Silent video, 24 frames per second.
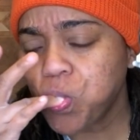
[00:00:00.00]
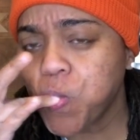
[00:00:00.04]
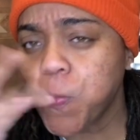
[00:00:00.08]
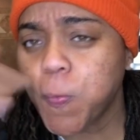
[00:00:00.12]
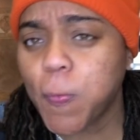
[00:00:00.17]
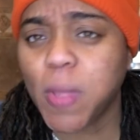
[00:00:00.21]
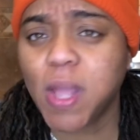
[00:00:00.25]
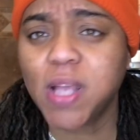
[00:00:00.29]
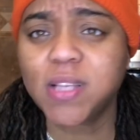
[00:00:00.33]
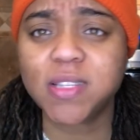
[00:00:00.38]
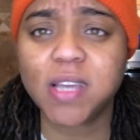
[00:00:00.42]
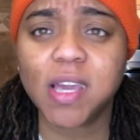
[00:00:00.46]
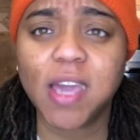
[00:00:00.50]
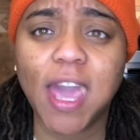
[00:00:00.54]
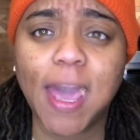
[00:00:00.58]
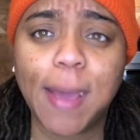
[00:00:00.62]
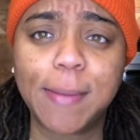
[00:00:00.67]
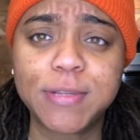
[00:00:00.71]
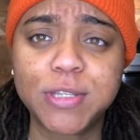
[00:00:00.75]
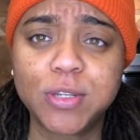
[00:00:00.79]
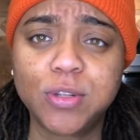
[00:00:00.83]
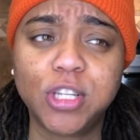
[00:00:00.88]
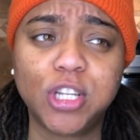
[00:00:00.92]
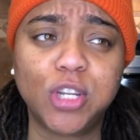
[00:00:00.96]
It's like,
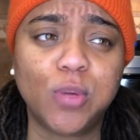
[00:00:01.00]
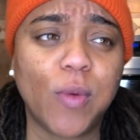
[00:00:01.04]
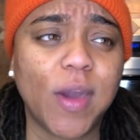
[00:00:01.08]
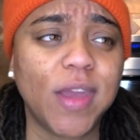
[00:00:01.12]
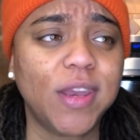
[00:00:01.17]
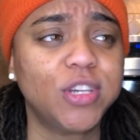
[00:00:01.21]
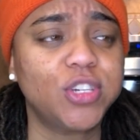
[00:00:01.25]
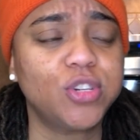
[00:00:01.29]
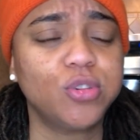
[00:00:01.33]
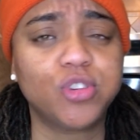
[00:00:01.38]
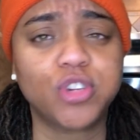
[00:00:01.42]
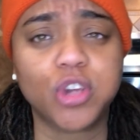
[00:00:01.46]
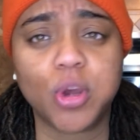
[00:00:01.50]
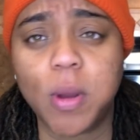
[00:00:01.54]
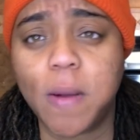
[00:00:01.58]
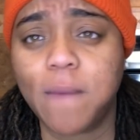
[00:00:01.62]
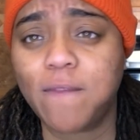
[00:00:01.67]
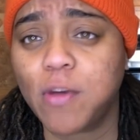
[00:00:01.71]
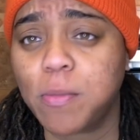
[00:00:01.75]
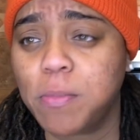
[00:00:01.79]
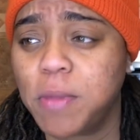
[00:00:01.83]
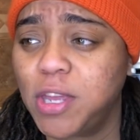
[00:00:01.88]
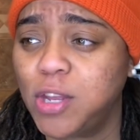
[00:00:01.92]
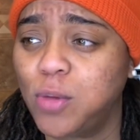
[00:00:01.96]
absolutely, the way that you show up
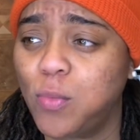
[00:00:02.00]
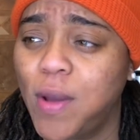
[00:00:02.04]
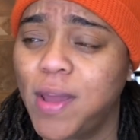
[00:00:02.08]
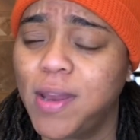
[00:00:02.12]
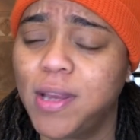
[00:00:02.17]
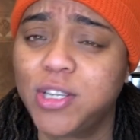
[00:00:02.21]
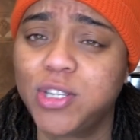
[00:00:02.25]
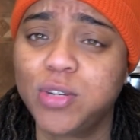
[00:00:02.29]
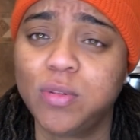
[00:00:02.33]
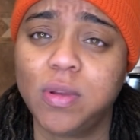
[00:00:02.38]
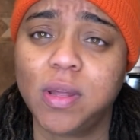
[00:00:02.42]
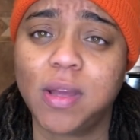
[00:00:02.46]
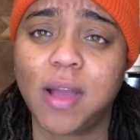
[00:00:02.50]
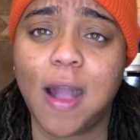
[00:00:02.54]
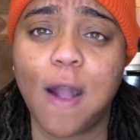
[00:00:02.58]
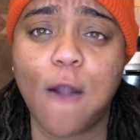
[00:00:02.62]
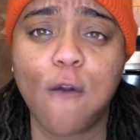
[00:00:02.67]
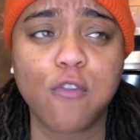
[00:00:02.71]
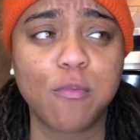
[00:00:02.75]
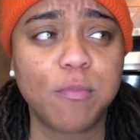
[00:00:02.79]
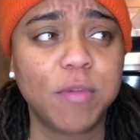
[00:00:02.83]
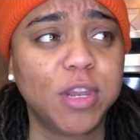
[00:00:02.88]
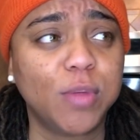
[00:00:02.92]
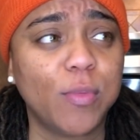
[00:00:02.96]
for me, the way that you look out
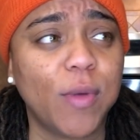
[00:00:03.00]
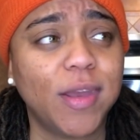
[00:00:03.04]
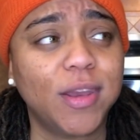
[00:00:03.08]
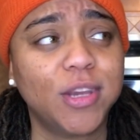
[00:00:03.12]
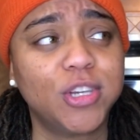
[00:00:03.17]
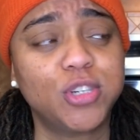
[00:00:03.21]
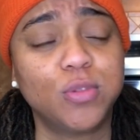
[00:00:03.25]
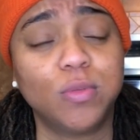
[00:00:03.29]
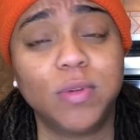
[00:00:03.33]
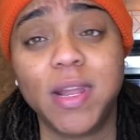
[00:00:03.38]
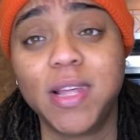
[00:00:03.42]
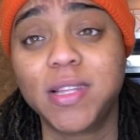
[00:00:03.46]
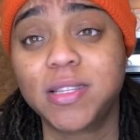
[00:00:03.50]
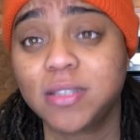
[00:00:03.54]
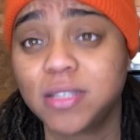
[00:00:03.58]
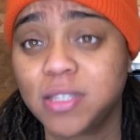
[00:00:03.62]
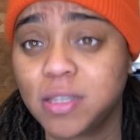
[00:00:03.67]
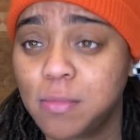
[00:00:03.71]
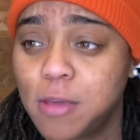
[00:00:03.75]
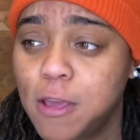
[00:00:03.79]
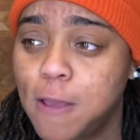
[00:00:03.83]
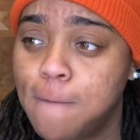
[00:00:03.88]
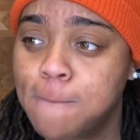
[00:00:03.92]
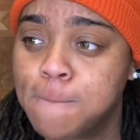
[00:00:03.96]
for me, the way that you listen to
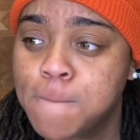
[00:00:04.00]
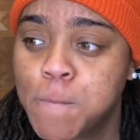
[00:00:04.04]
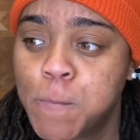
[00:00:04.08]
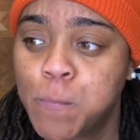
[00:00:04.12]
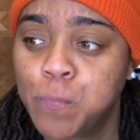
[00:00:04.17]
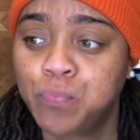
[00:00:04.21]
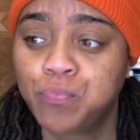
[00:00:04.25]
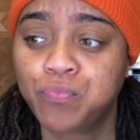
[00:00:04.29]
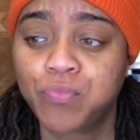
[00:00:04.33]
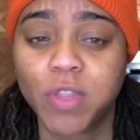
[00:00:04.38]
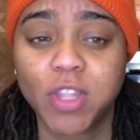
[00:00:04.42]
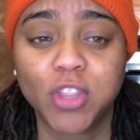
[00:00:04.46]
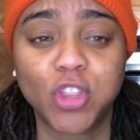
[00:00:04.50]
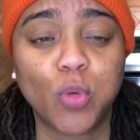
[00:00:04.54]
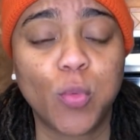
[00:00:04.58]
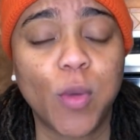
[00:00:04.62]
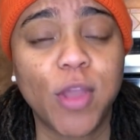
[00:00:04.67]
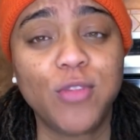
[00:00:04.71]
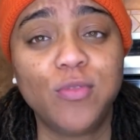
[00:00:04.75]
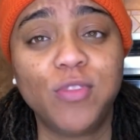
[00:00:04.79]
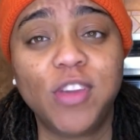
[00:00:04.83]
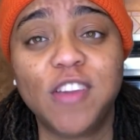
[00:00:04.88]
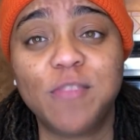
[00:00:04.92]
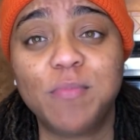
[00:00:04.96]
me, the way
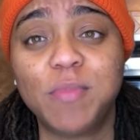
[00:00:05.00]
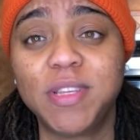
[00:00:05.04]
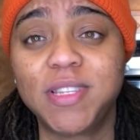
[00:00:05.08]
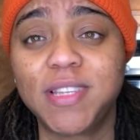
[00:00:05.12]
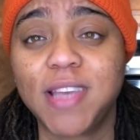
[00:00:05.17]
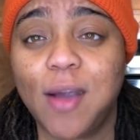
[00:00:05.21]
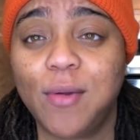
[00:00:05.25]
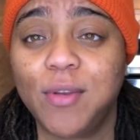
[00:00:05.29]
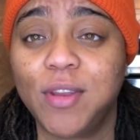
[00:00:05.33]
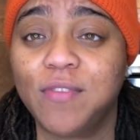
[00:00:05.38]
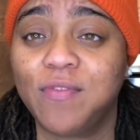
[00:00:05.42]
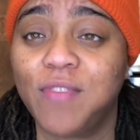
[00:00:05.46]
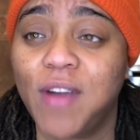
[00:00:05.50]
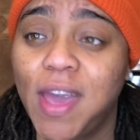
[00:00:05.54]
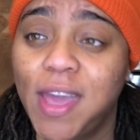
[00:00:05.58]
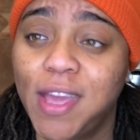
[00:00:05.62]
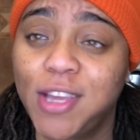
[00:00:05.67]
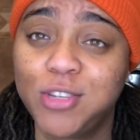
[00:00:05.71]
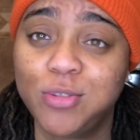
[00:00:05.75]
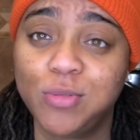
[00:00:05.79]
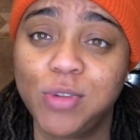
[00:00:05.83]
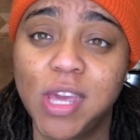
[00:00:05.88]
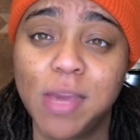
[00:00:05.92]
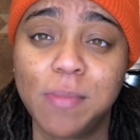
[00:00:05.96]
you give me sound
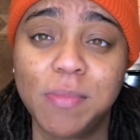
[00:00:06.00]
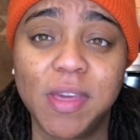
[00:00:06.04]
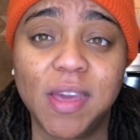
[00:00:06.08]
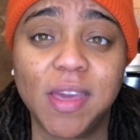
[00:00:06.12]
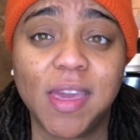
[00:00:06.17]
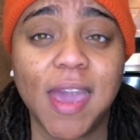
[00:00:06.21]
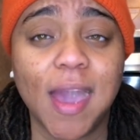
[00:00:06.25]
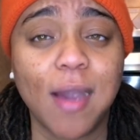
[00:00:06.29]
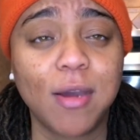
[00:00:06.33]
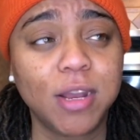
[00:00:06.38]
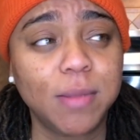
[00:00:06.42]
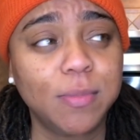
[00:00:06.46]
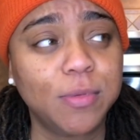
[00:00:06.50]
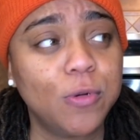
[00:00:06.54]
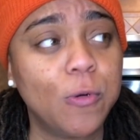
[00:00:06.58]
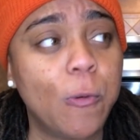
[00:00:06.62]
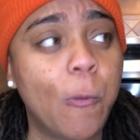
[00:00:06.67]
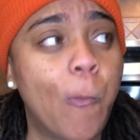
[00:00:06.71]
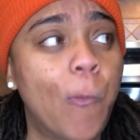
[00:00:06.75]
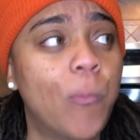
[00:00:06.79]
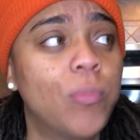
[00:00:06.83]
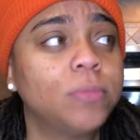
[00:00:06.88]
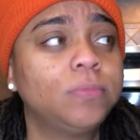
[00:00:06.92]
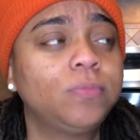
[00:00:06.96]
advice, you keep me
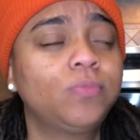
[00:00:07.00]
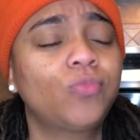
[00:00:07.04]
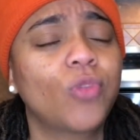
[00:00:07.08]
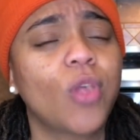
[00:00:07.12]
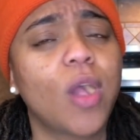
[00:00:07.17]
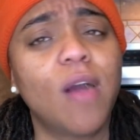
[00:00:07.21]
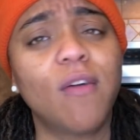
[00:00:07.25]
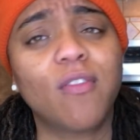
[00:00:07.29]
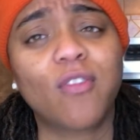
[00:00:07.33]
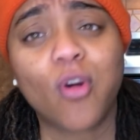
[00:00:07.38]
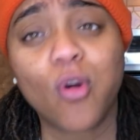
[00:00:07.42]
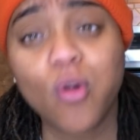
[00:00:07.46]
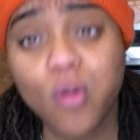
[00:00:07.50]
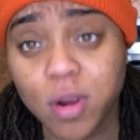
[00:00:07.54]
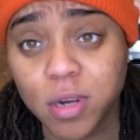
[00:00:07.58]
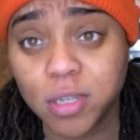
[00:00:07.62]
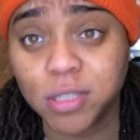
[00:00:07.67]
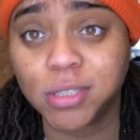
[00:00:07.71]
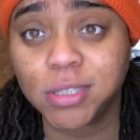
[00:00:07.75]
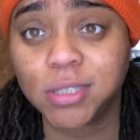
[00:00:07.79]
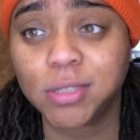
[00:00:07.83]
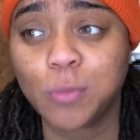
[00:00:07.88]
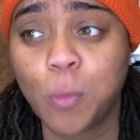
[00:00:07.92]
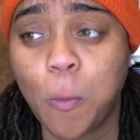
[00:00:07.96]
accountable. Of
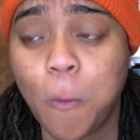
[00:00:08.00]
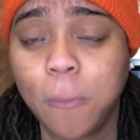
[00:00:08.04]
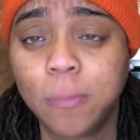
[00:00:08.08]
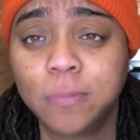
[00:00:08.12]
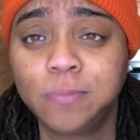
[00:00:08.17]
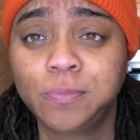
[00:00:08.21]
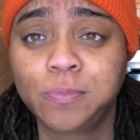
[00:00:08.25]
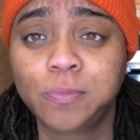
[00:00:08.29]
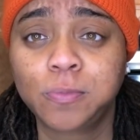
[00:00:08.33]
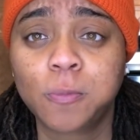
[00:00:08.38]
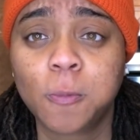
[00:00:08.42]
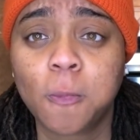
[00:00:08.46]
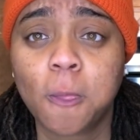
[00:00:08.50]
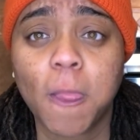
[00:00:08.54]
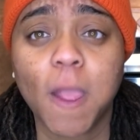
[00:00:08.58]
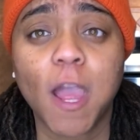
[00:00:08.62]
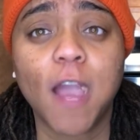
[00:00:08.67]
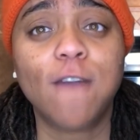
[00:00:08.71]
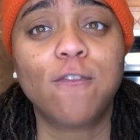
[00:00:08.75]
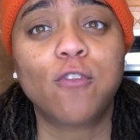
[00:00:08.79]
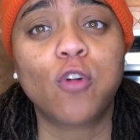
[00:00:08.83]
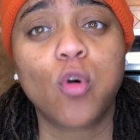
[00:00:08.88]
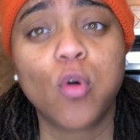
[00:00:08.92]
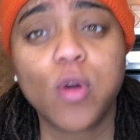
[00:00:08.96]
course,
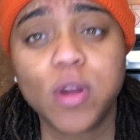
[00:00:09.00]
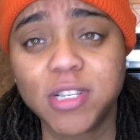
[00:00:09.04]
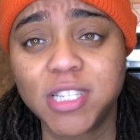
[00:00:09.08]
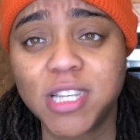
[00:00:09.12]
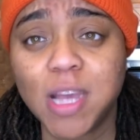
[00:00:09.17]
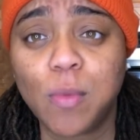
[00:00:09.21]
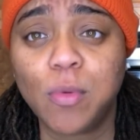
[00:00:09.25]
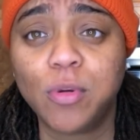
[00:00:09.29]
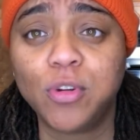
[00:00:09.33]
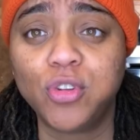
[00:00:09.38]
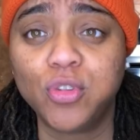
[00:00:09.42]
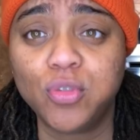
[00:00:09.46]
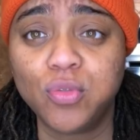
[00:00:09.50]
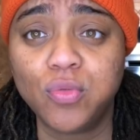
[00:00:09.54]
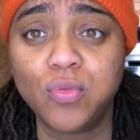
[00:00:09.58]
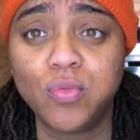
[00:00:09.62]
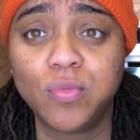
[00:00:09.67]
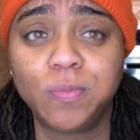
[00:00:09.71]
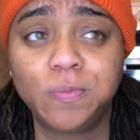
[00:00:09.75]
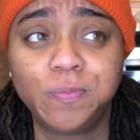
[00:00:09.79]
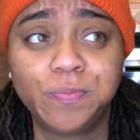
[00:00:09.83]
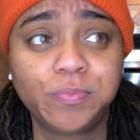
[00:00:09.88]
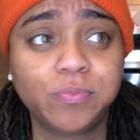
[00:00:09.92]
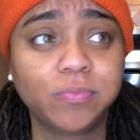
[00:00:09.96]
of course I will do,
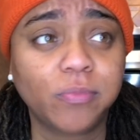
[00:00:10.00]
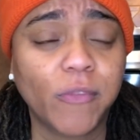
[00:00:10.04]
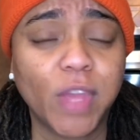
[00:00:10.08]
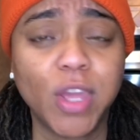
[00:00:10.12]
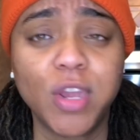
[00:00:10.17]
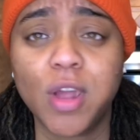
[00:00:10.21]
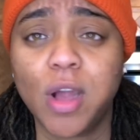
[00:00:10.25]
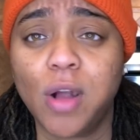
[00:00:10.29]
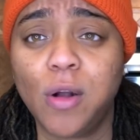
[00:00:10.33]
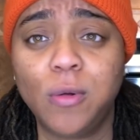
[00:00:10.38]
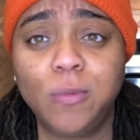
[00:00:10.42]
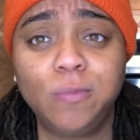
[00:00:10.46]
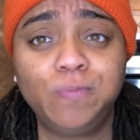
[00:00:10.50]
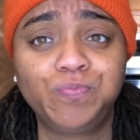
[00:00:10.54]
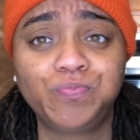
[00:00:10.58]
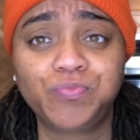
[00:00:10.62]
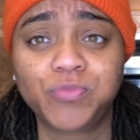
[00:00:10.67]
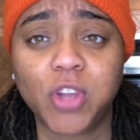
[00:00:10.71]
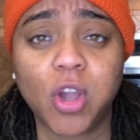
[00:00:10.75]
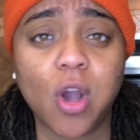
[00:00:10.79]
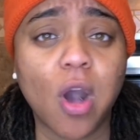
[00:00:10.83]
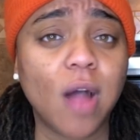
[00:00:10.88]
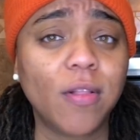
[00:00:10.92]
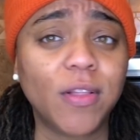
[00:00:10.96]
you know,
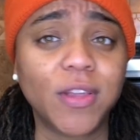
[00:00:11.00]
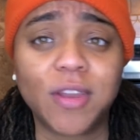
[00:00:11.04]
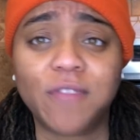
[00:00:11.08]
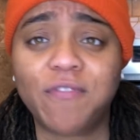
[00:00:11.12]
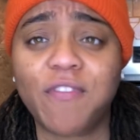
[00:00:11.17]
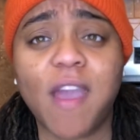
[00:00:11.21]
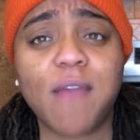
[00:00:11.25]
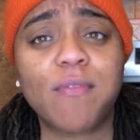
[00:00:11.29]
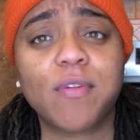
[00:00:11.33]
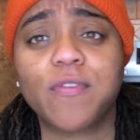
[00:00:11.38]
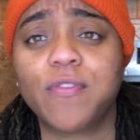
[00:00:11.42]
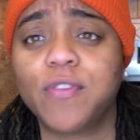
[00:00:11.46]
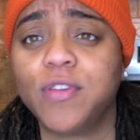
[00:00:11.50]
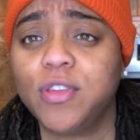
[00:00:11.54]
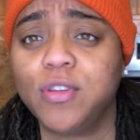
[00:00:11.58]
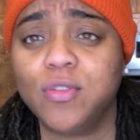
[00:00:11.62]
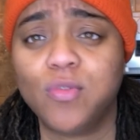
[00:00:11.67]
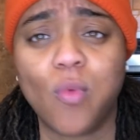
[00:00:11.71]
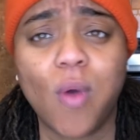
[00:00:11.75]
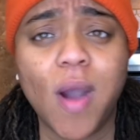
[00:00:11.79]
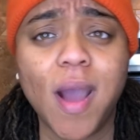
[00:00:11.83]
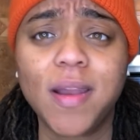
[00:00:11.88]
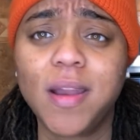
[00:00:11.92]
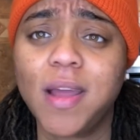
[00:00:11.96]
call in a favor for you.
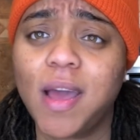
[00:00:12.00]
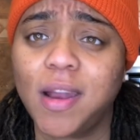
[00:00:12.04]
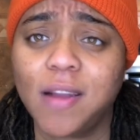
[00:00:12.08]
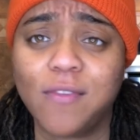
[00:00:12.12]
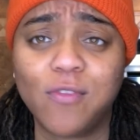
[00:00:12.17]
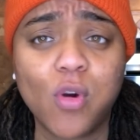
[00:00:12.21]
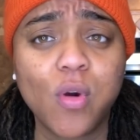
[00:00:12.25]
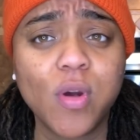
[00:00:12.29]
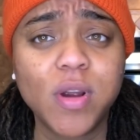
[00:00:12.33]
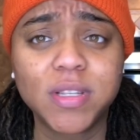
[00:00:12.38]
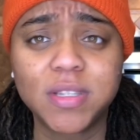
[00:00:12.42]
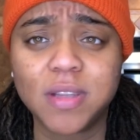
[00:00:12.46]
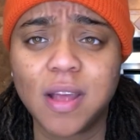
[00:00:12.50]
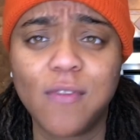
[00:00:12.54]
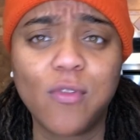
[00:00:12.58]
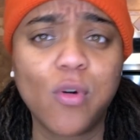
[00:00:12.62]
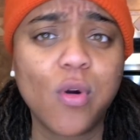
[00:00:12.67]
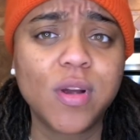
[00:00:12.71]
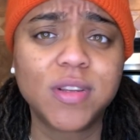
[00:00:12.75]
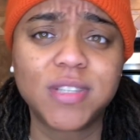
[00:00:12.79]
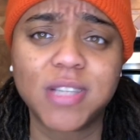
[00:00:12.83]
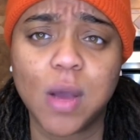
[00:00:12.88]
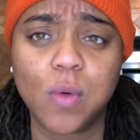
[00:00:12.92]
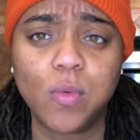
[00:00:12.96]
Why not? Of course
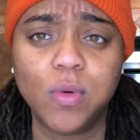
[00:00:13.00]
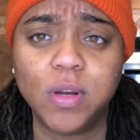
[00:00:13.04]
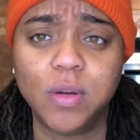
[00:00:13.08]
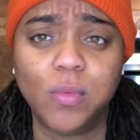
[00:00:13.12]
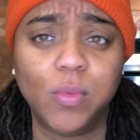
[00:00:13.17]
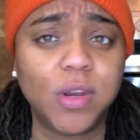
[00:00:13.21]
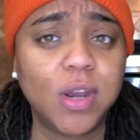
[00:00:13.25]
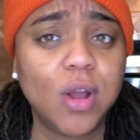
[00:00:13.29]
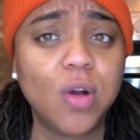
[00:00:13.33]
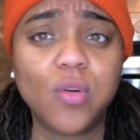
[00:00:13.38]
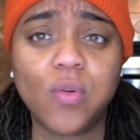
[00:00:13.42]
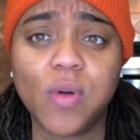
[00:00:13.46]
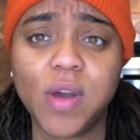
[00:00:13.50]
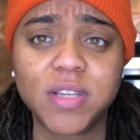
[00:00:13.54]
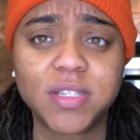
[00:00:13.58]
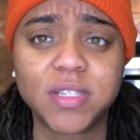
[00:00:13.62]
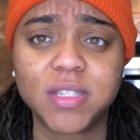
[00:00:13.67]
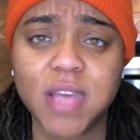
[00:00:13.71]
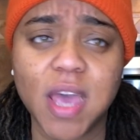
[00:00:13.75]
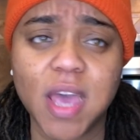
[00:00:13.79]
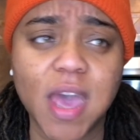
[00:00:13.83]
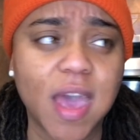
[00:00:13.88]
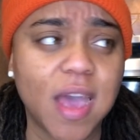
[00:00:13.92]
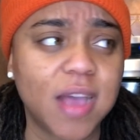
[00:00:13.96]
I will, with no questions
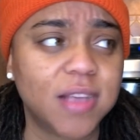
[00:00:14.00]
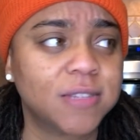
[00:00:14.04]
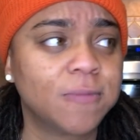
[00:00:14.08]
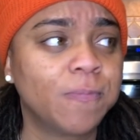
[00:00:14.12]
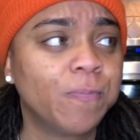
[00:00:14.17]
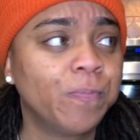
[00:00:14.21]
asked.